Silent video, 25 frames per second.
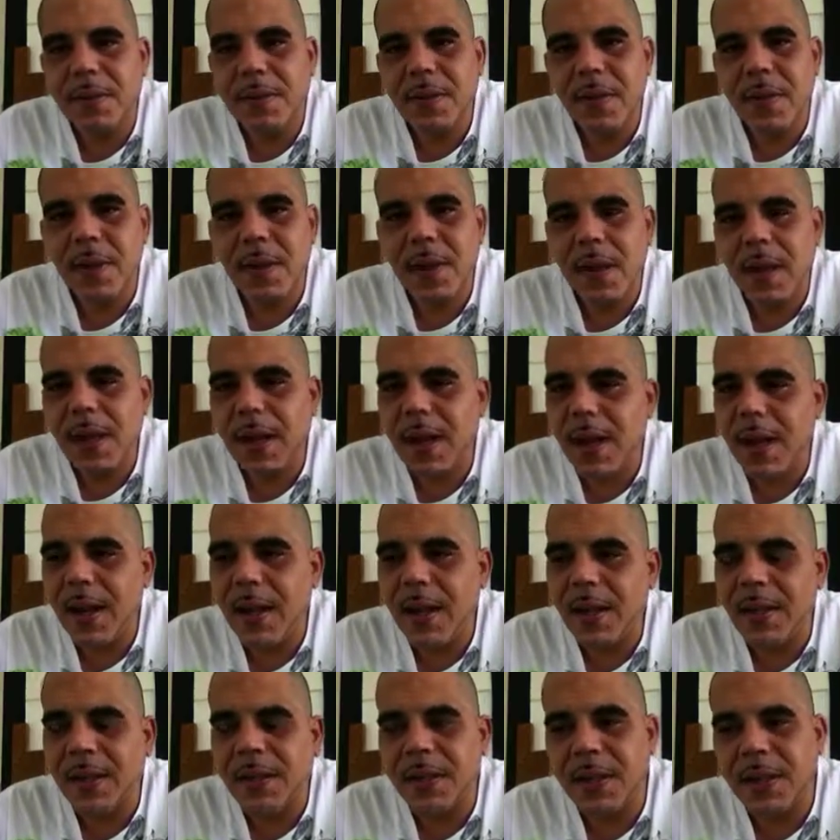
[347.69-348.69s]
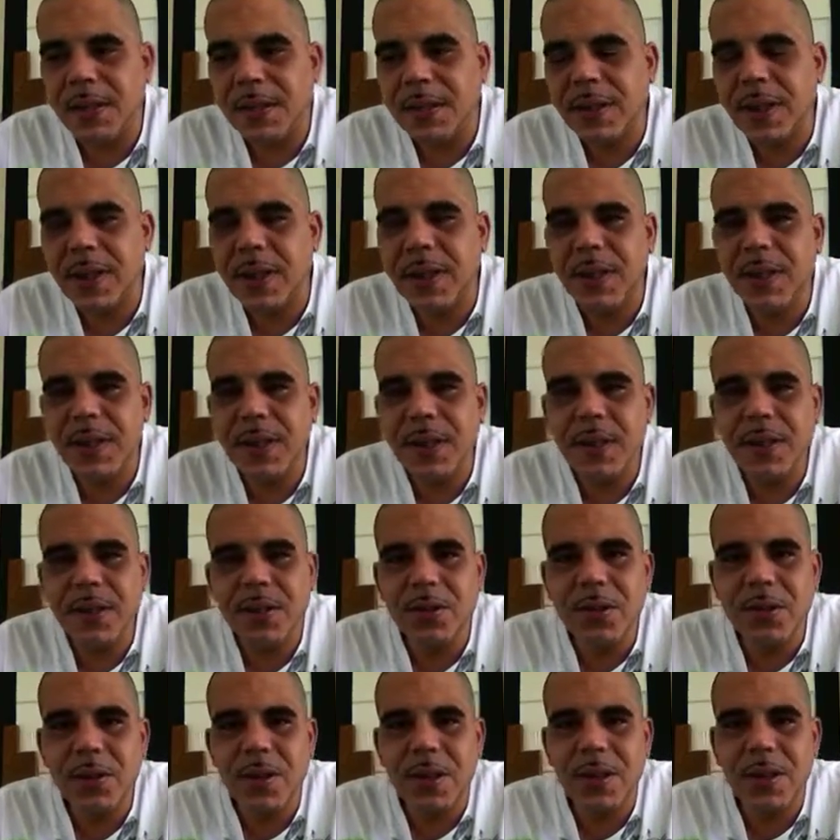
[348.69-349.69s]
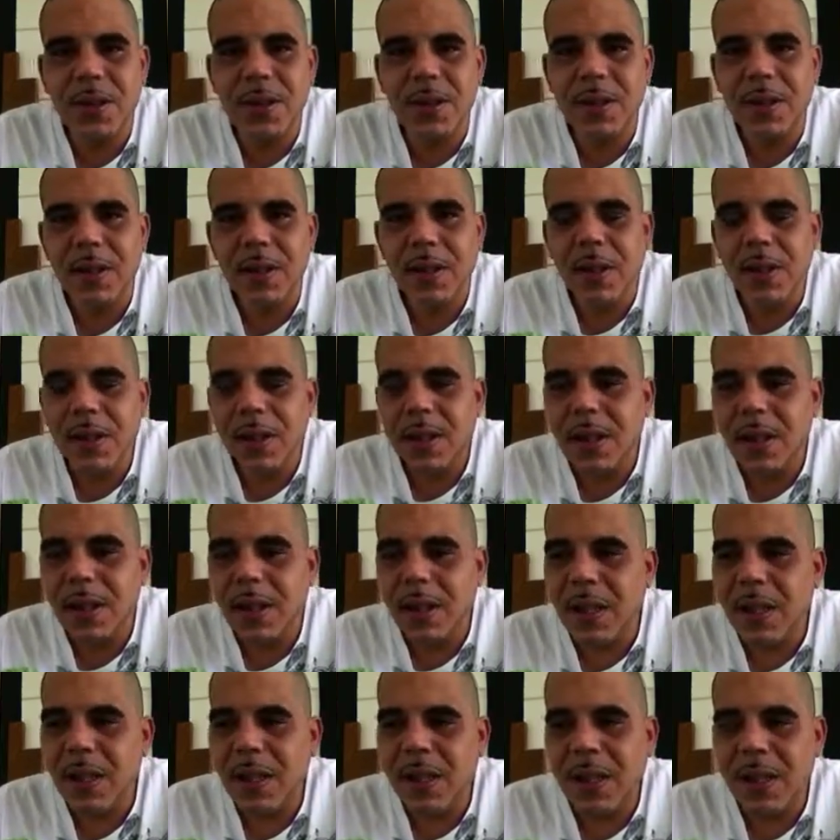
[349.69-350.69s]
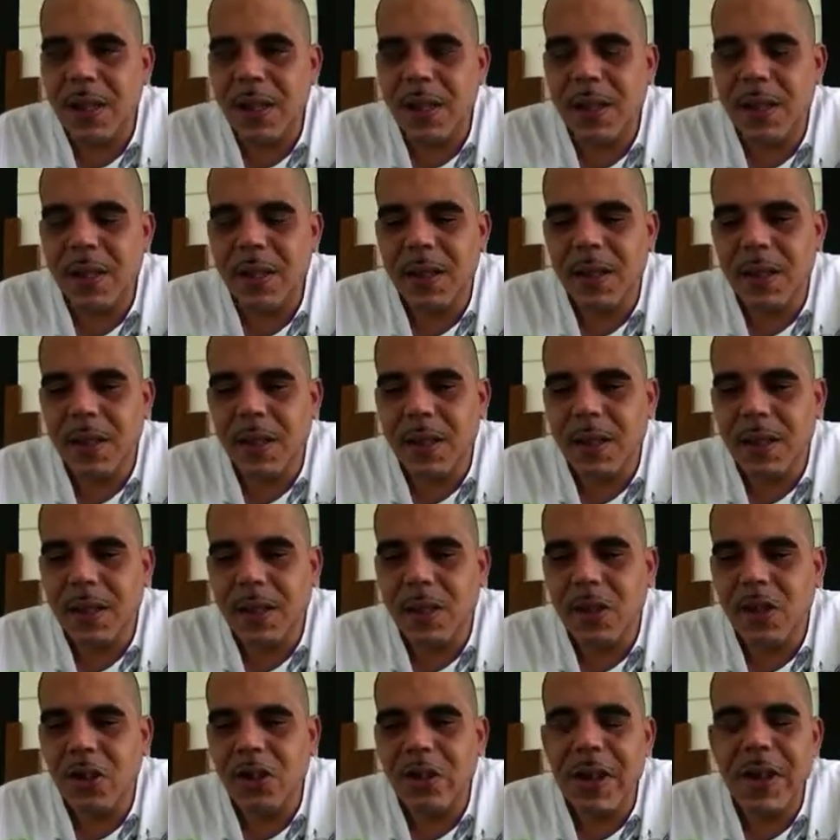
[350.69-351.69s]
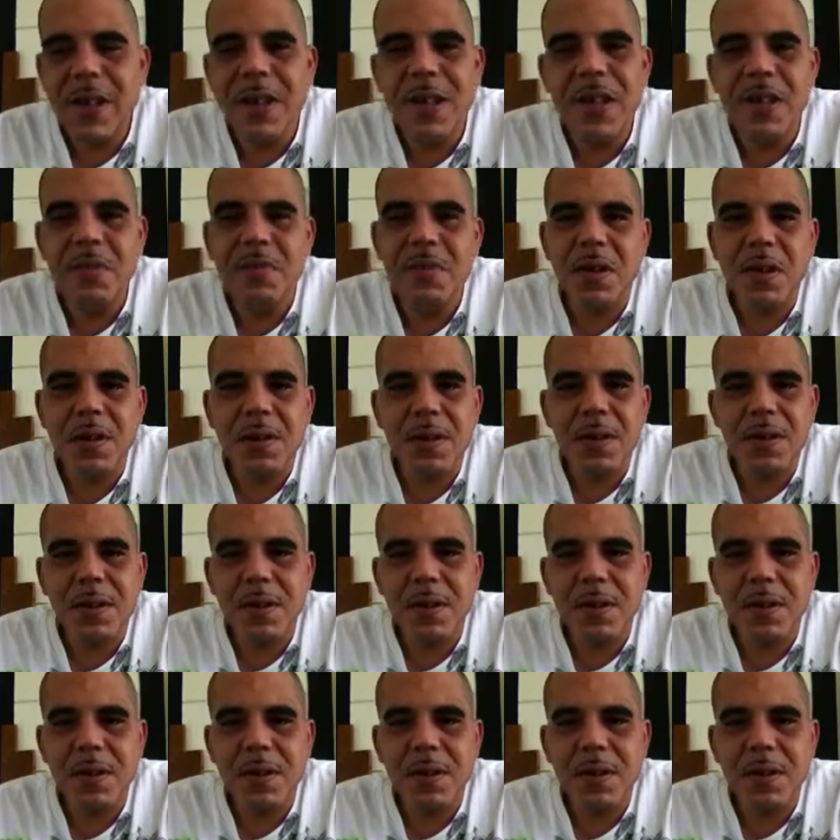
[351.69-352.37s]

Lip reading: I got a son and a daughter, and they need me.